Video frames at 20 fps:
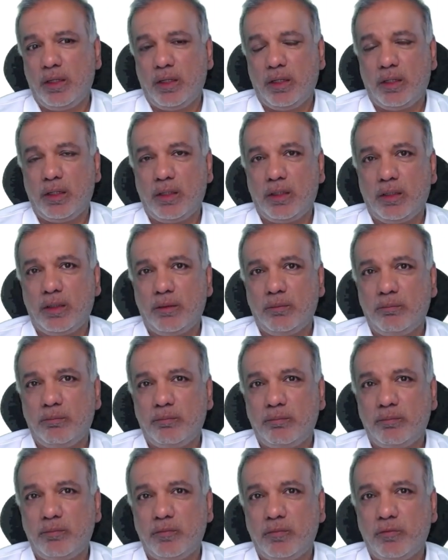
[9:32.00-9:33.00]
uh,
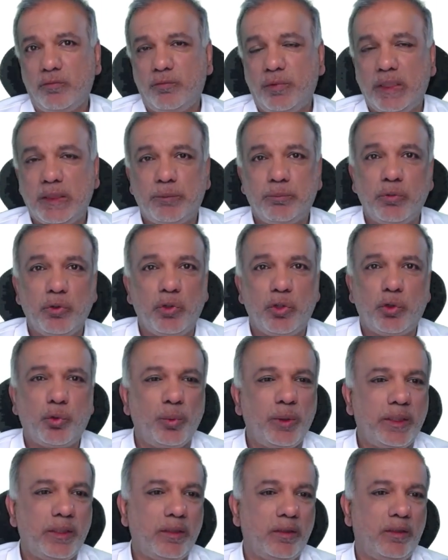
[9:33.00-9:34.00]
Facebook,
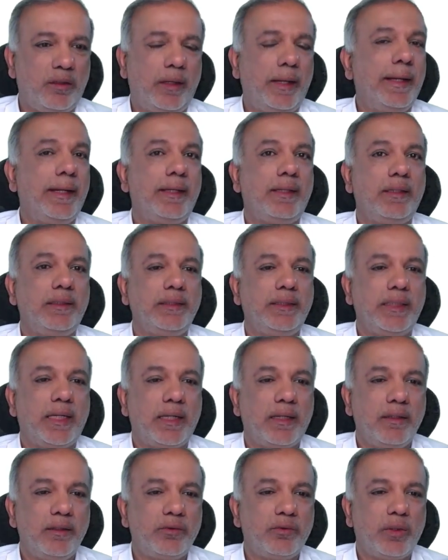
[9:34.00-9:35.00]
Twitter, LinkedIn
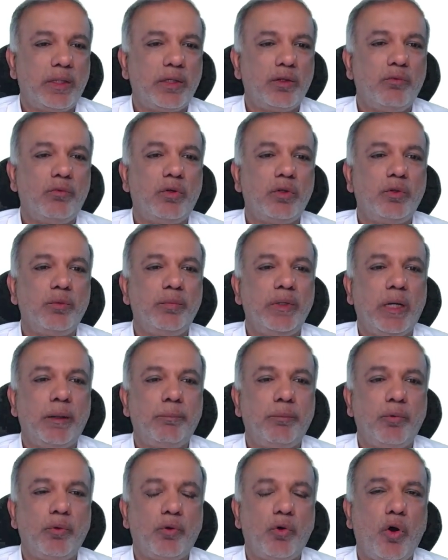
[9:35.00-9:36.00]
channel. So I don't want to be
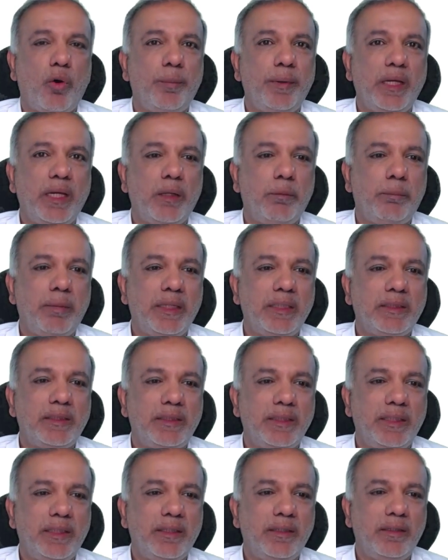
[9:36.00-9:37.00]
copying and
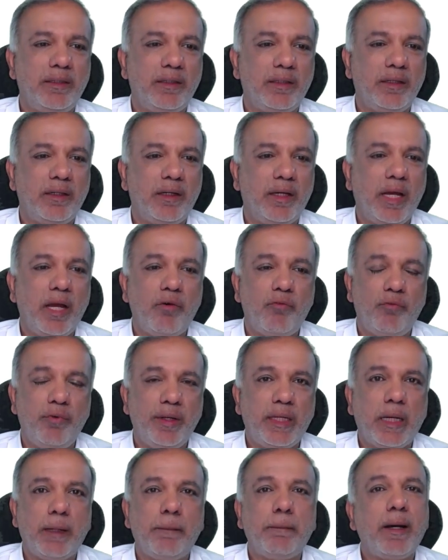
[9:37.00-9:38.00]
pasting
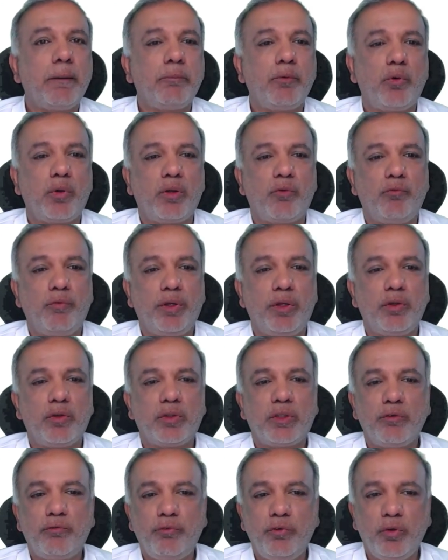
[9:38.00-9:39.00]
every time I upload a video.
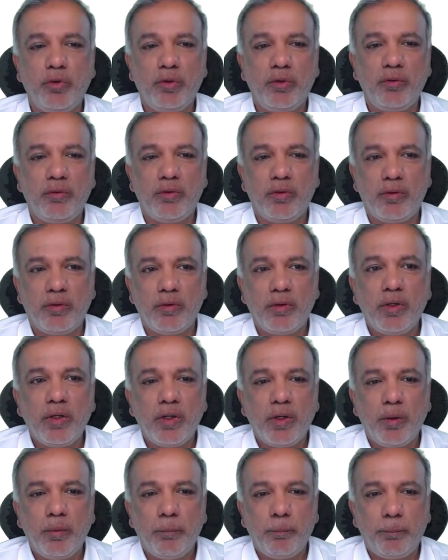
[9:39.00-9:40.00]
So if you
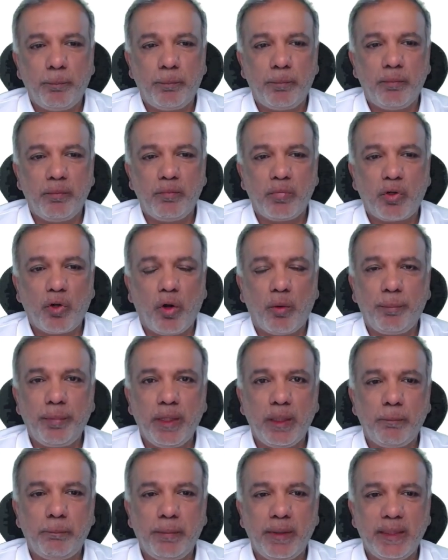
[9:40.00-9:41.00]

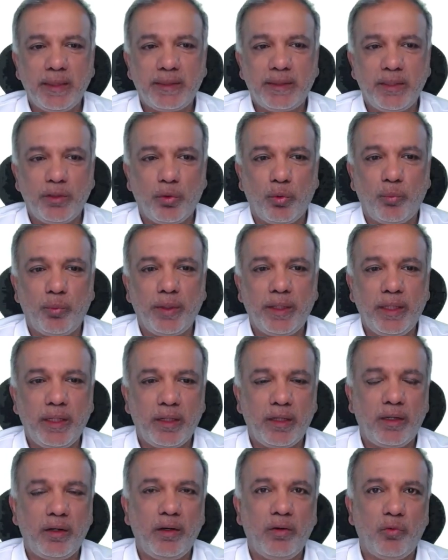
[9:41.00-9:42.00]
copy and paste it over
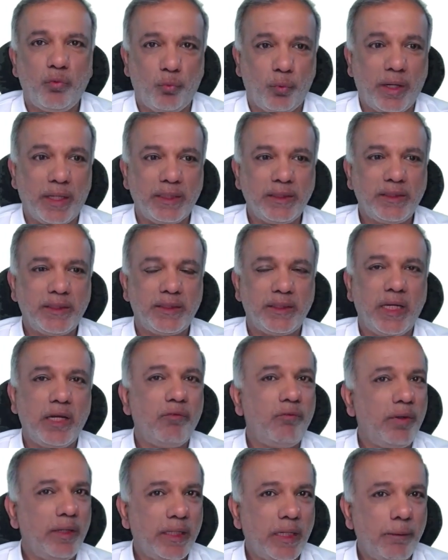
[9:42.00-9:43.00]
here once,
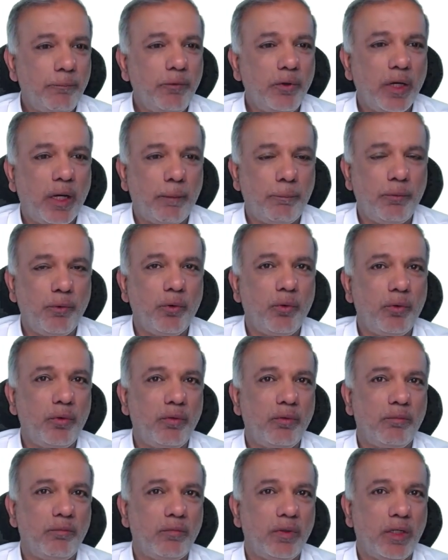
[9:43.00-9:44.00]
every time you
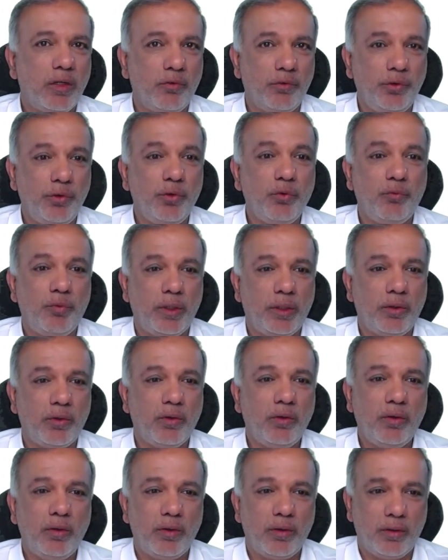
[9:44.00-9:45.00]
upload a new
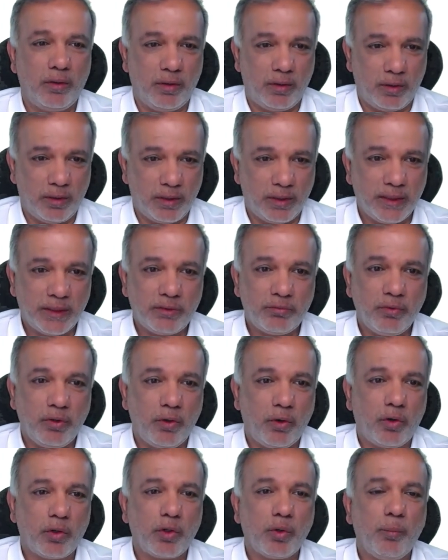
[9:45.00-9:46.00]
video, this will
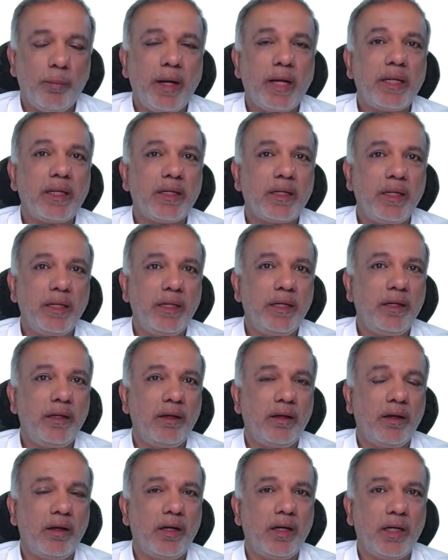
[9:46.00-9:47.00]
automatically
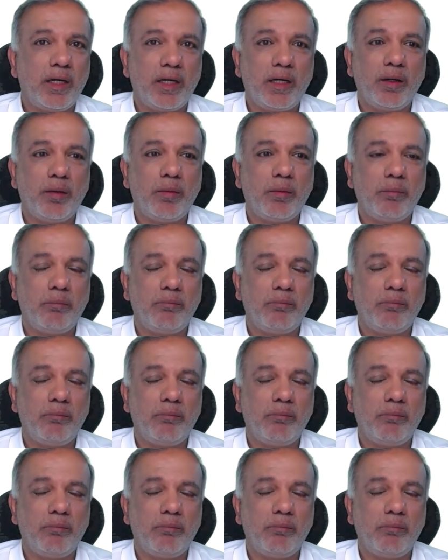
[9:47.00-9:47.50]
uh,